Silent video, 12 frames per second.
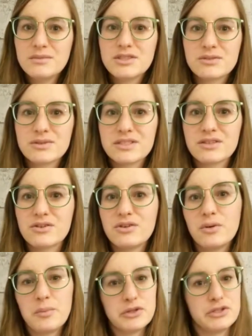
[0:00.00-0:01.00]
so it's a good
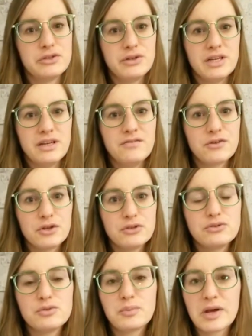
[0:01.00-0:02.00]
opportunity for you
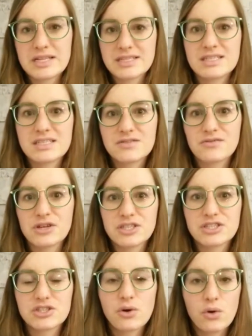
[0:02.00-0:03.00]
to practice
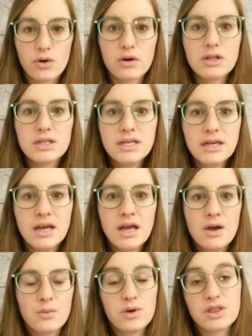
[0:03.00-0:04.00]
French orally
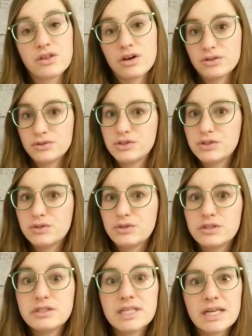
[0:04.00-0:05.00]
with other
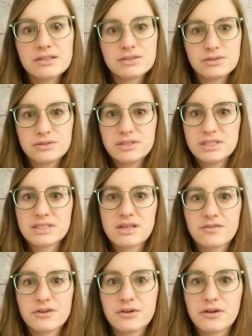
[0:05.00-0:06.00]
students and to
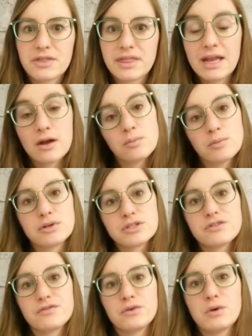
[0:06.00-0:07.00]
discover their points
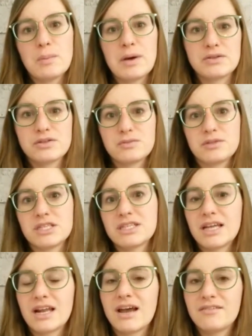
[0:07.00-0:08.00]
of view about subjects
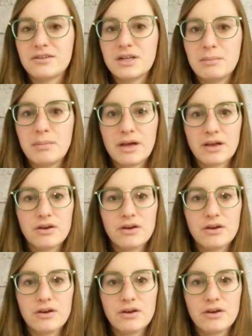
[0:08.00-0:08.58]
that have an impact